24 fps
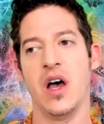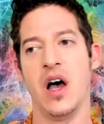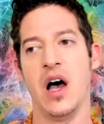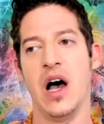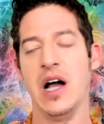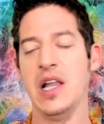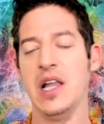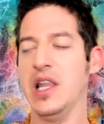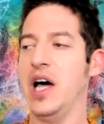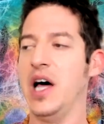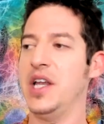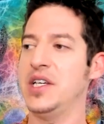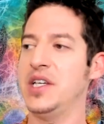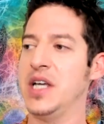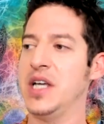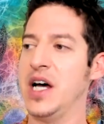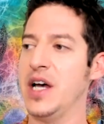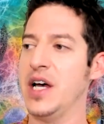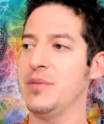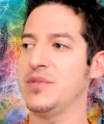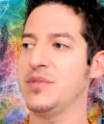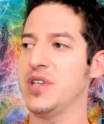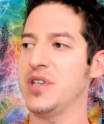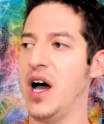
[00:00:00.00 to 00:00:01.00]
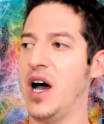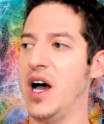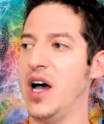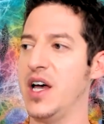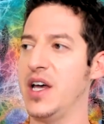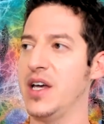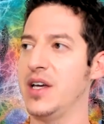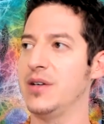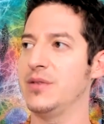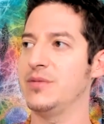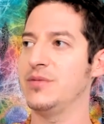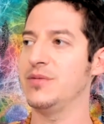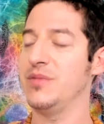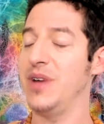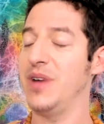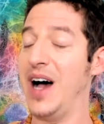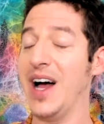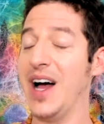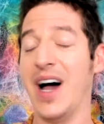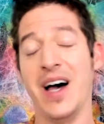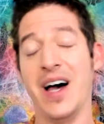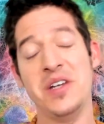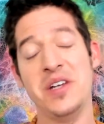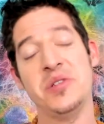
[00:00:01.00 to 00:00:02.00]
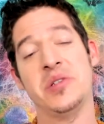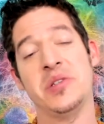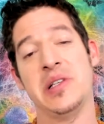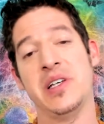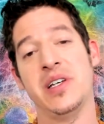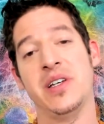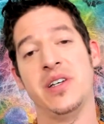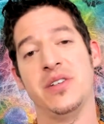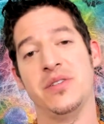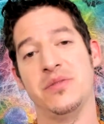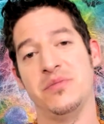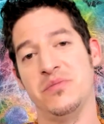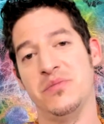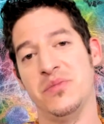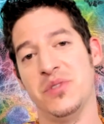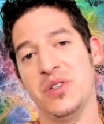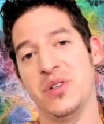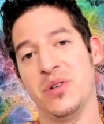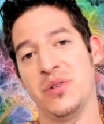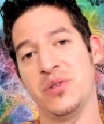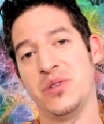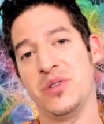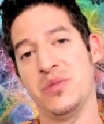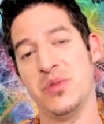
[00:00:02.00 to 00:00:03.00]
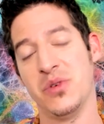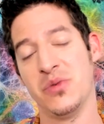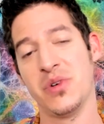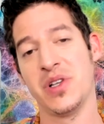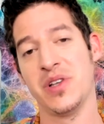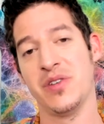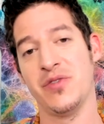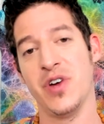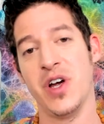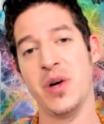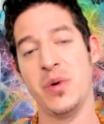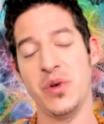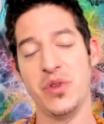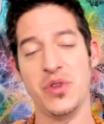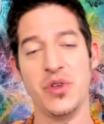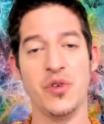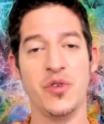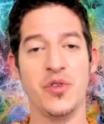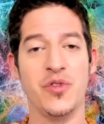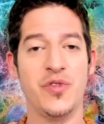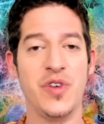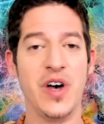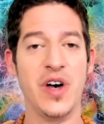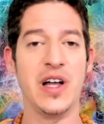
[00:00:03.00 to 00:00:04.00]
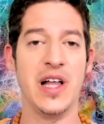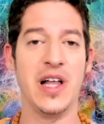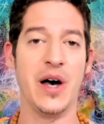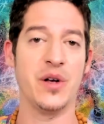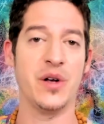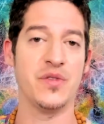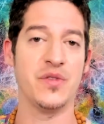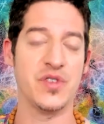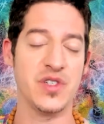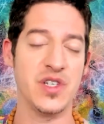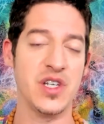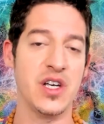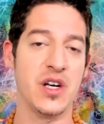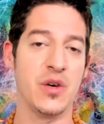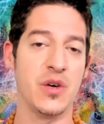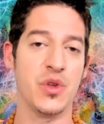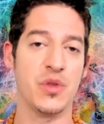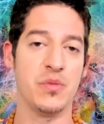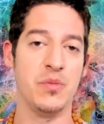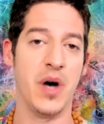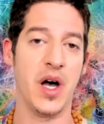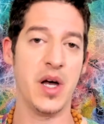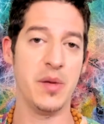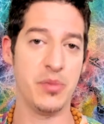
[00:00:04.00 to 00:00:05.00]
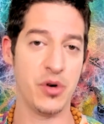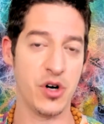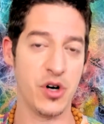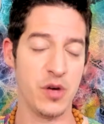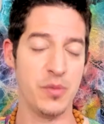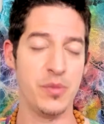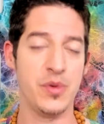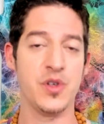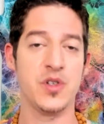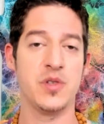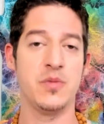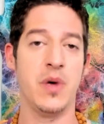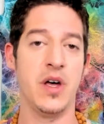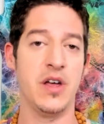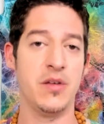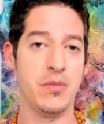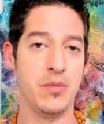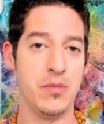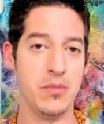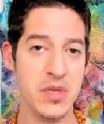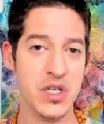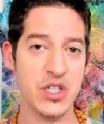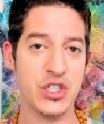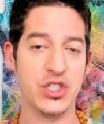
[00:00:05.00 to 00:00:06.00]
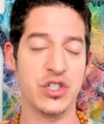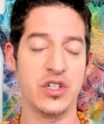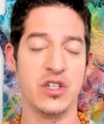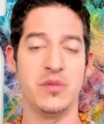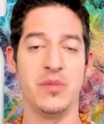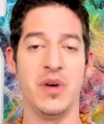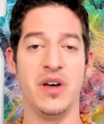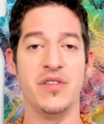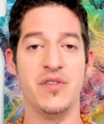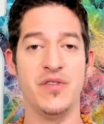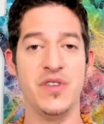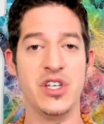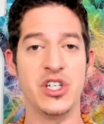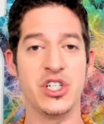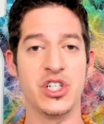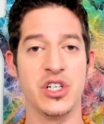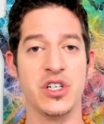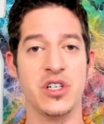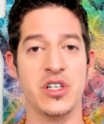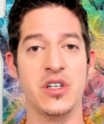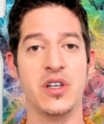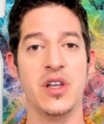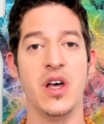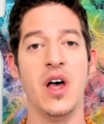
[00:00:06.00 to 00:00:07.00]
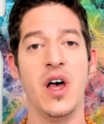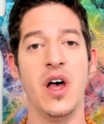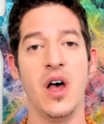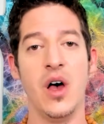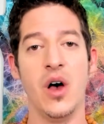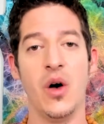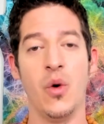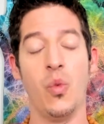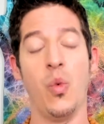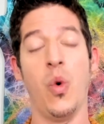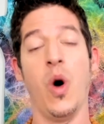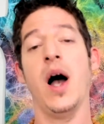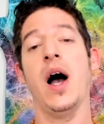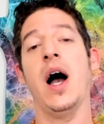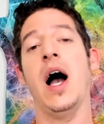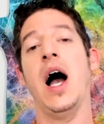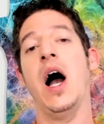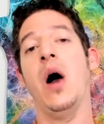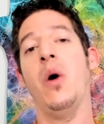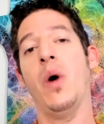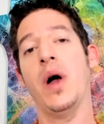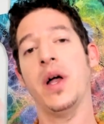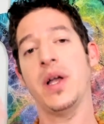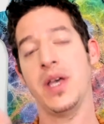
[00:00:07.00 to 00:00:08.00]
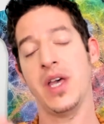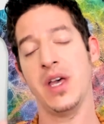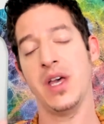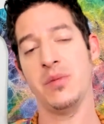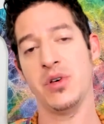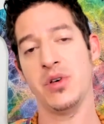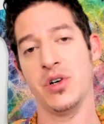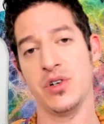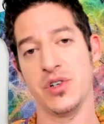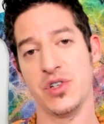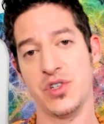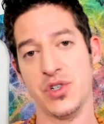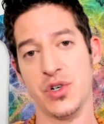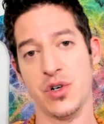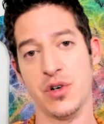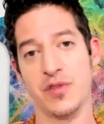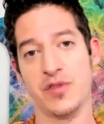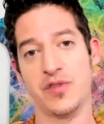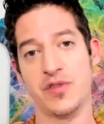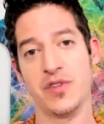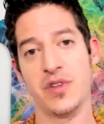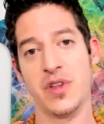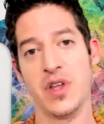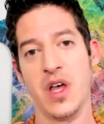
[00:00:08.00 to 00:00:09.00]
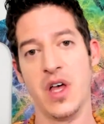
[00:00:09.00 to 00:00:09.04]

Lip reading: a lot of times I honestly, to be really frank with you, fell out of sync with my purpose, my mission, my vision, how I came here to serve.